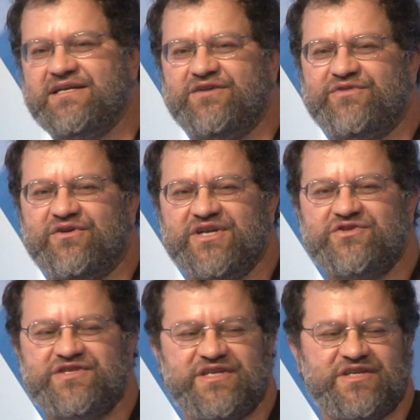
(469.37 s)
If you're
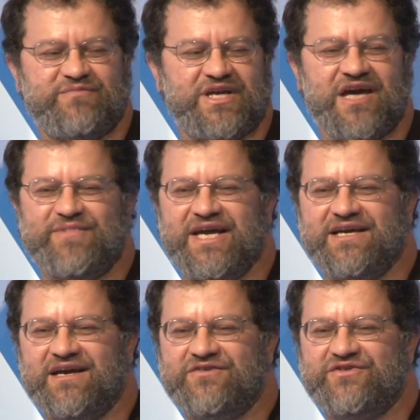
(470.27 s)
interested in becoming
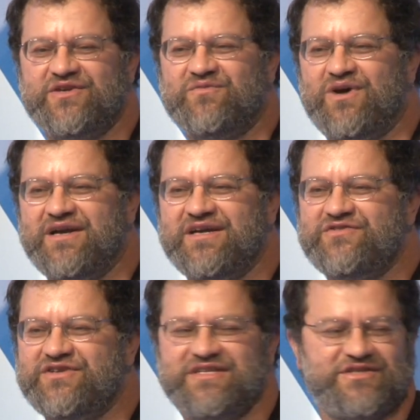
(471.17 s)
101,
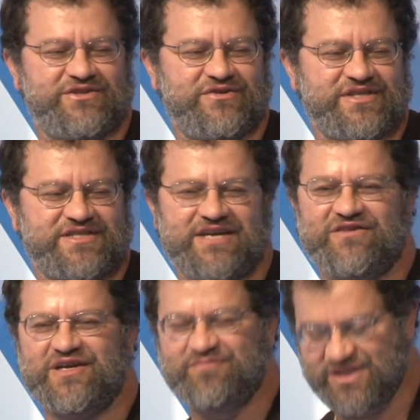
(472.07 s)
102, et
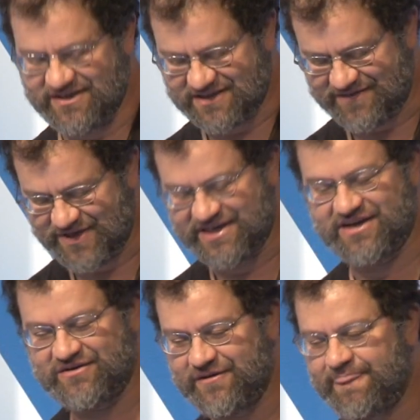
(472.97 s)
cetera, please let me
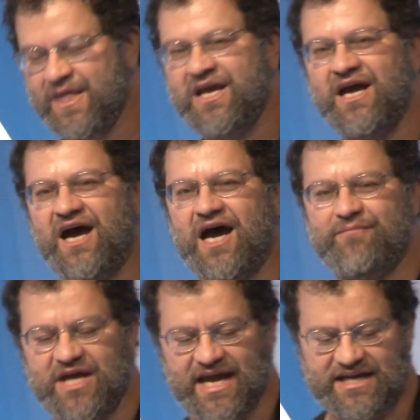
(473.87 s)
know.
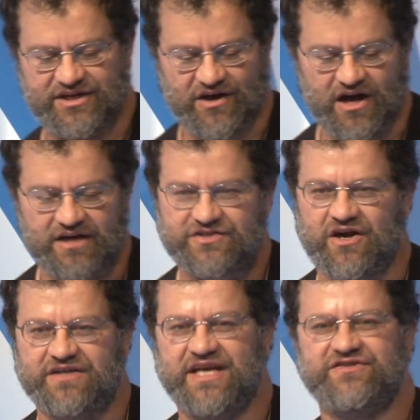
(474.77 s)
Ed Yong
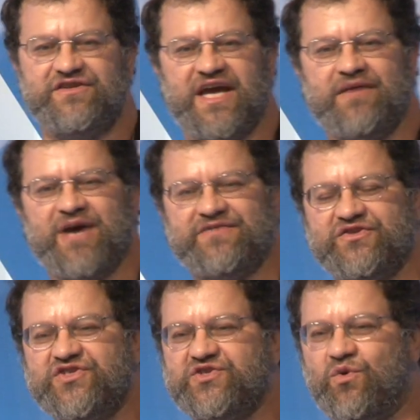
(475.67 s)
talked yesterday about the
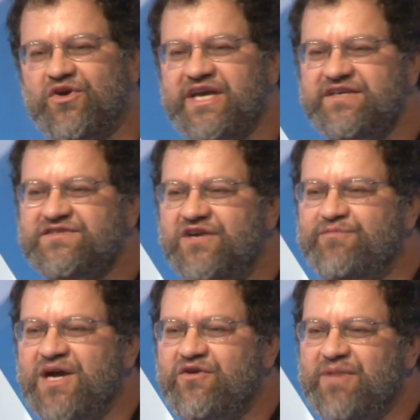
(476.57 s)
stories of
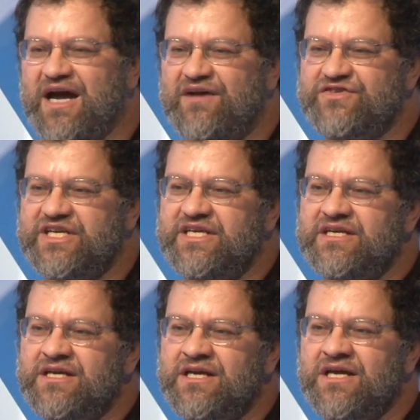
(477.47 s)

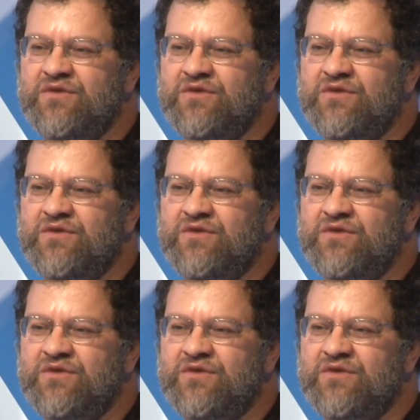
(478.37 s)
microbiology.